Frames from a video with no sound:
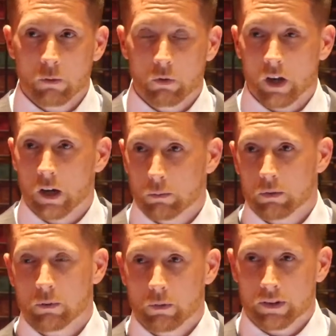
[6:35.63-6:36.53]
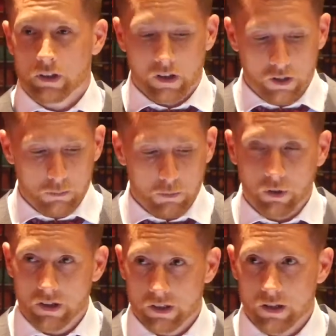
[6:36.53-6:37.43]
will help with the customer
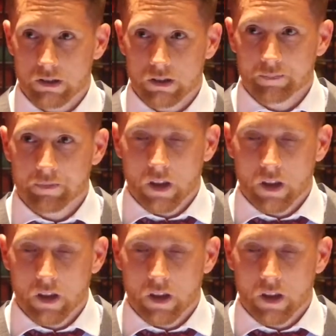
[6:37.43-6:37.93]
process.